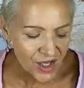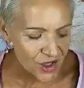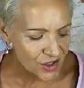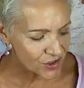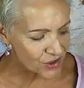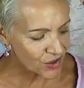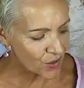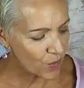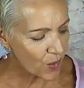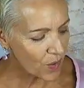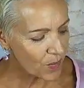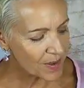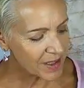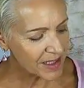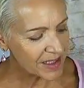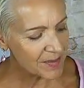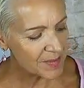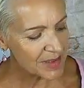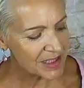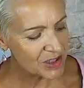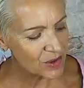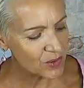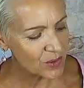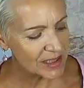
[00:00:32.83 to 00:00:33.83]
So what we're going to
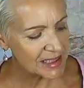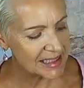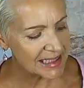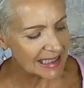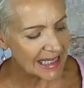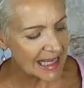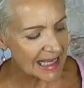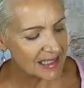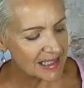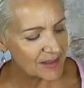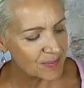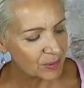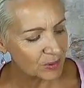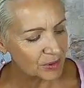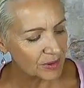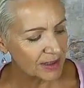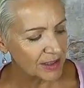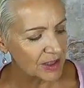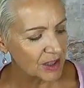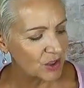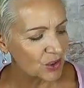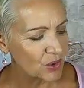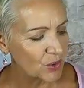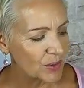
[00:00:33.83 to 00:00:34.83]
be doing today is
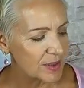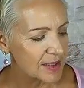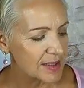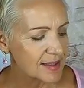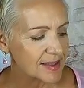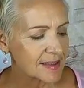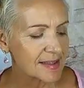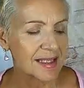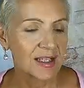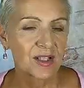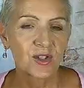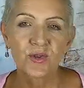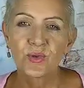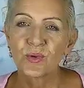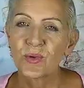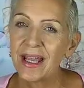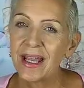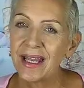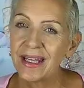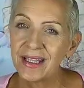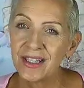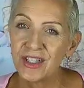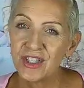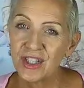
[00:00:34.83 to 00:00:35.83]
pulling you a central
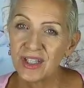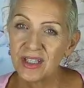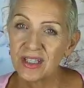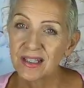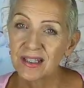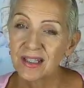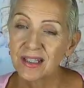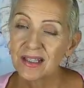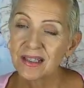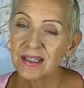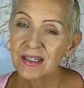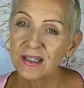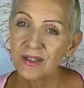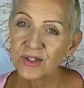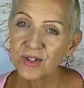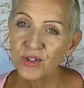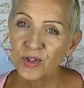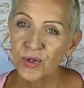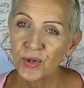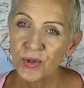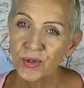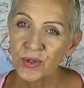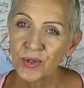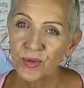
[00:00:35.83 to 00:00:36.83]
energy that's going to set the
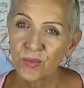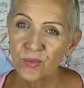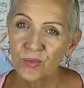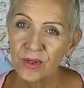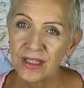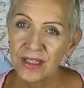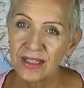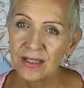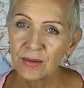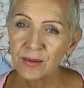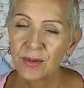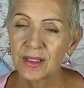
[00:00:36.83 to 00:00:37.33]
tone of the reading.